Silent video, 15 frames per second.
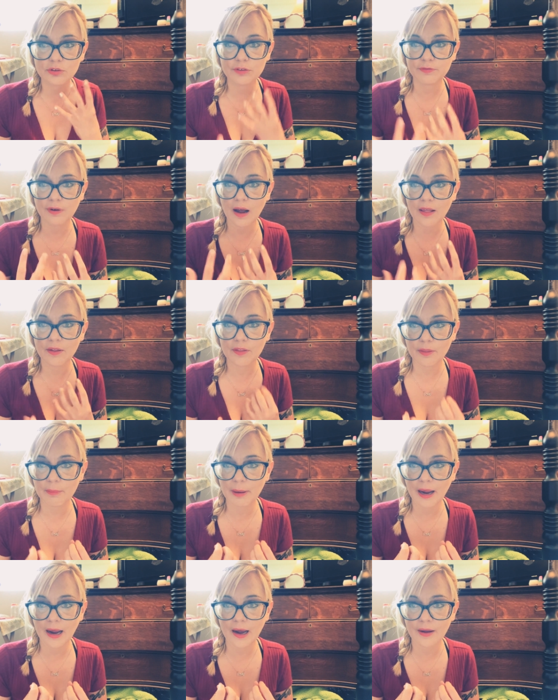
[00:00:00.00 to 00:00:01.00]
to follow the
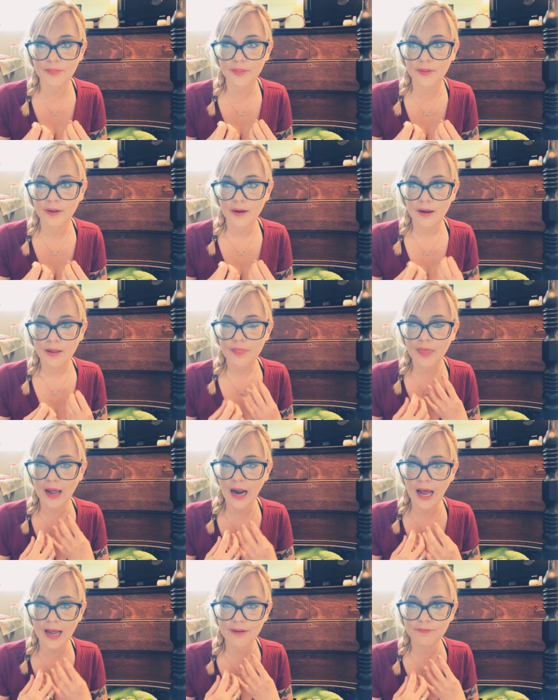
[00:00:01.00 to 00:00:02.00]
path that
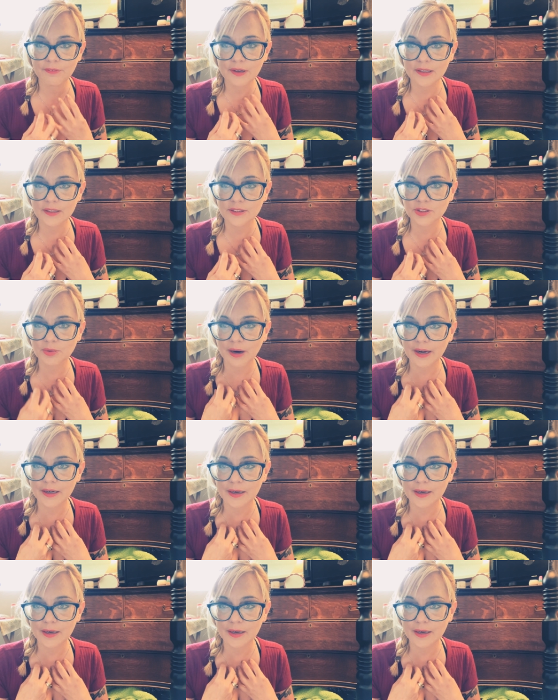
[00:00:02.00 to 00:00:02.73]
I feel is right